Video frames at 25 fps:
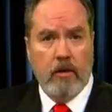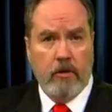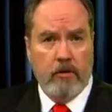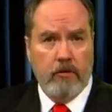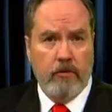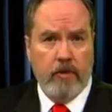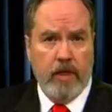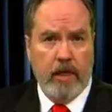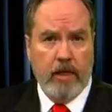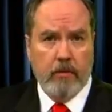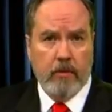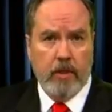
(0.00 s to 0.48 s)
and our
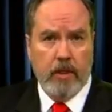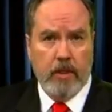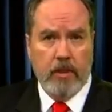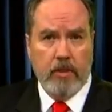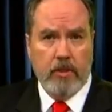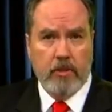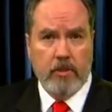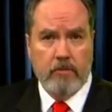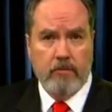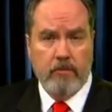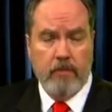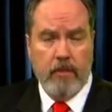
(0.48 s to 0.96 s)

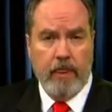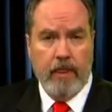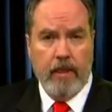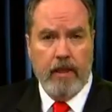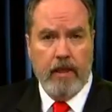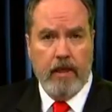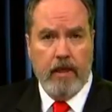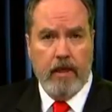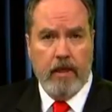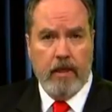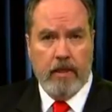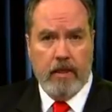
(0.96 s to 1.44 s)
families.
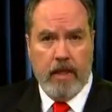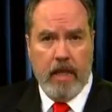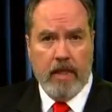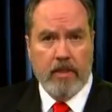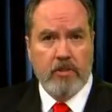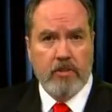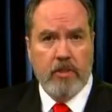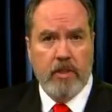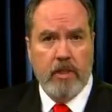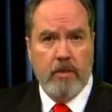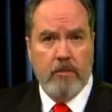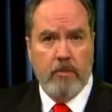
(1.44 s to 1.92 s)
And
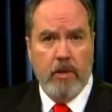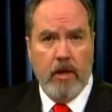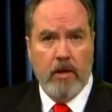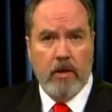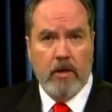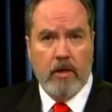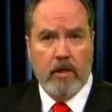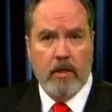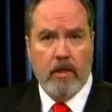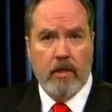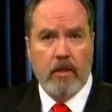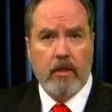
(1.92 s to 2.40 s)
that's the
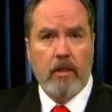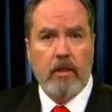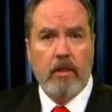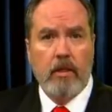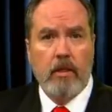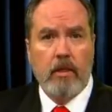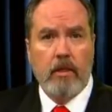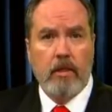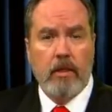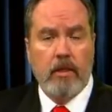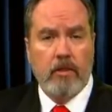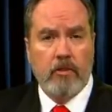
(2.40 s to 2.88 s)
America
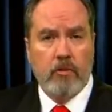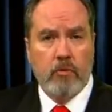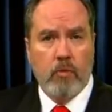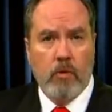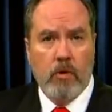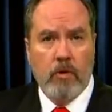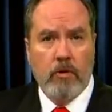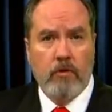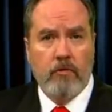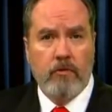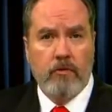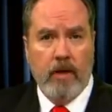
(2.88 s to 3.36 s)
that is
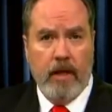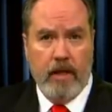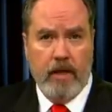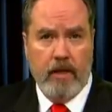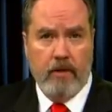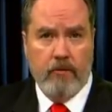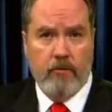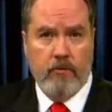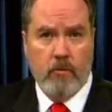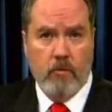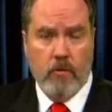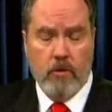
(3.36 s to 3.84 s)
worth
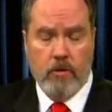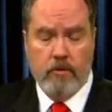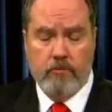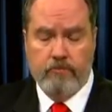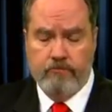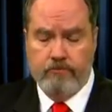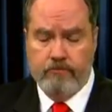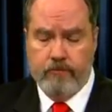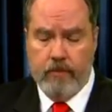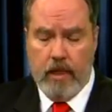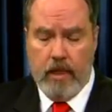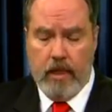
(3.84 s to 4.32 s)
fighting for.
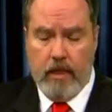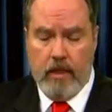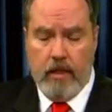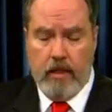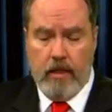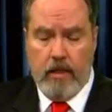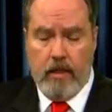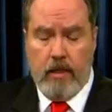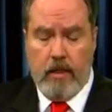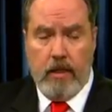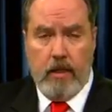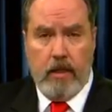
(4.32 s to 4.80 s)

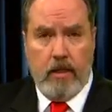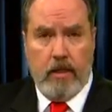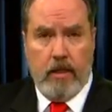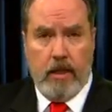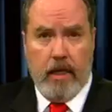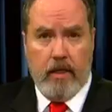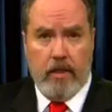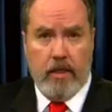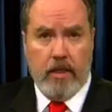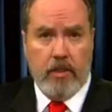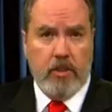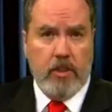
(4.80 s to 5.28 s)

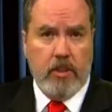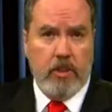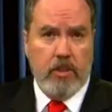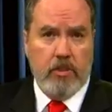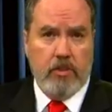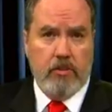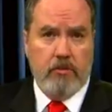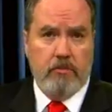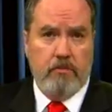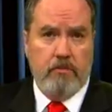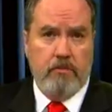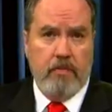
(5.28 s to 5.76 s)
Now, this
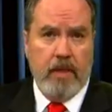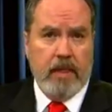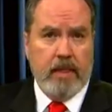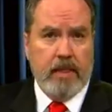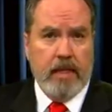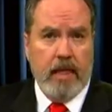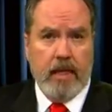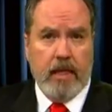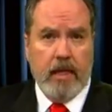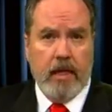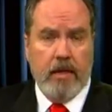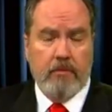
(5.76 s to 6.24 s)
has been
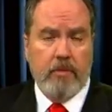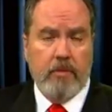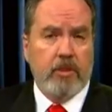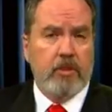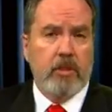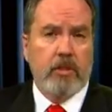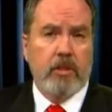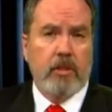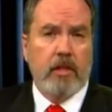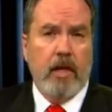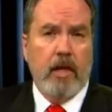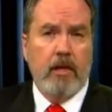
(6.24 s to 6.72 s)
taken up,
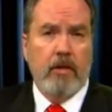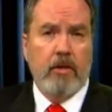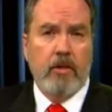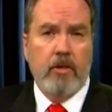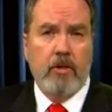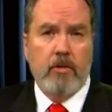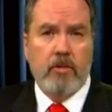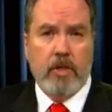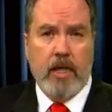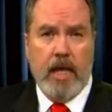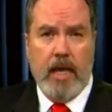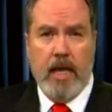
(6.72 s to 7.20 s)
this entire
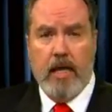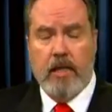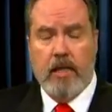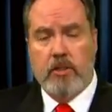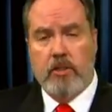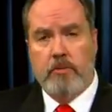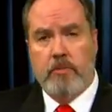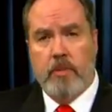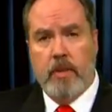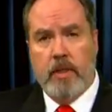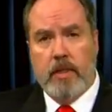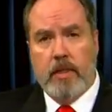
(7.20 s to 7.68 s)

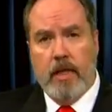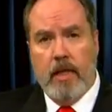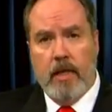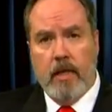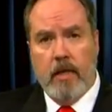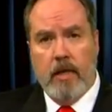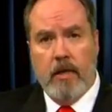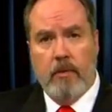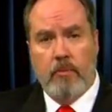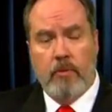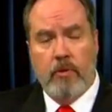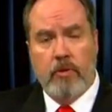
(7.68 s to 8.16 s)
newscast has been
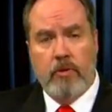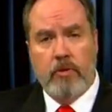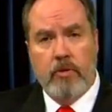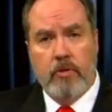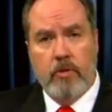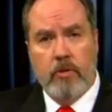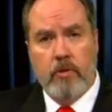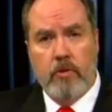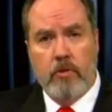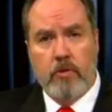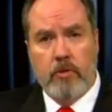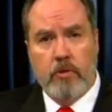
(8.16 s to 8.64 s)
taken up with
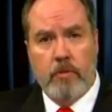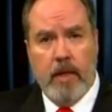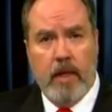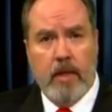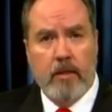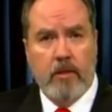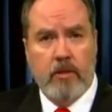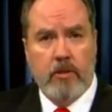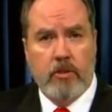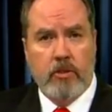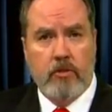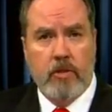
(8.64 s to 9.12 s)
news
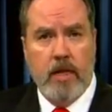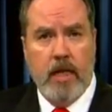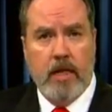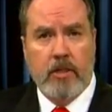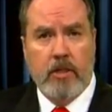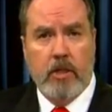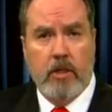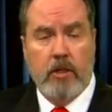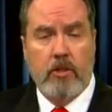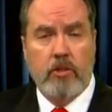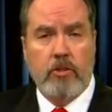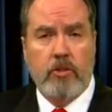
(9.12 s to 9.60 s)
about this
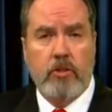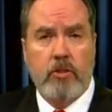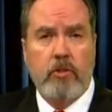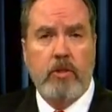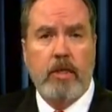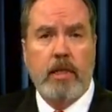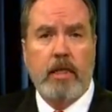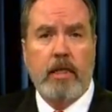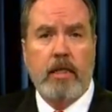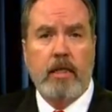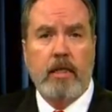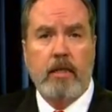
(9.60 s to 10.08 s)
tragic
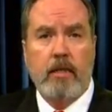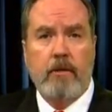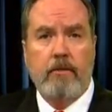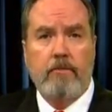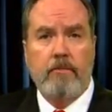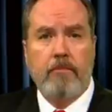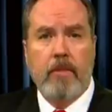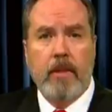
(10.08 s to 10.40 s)
shooting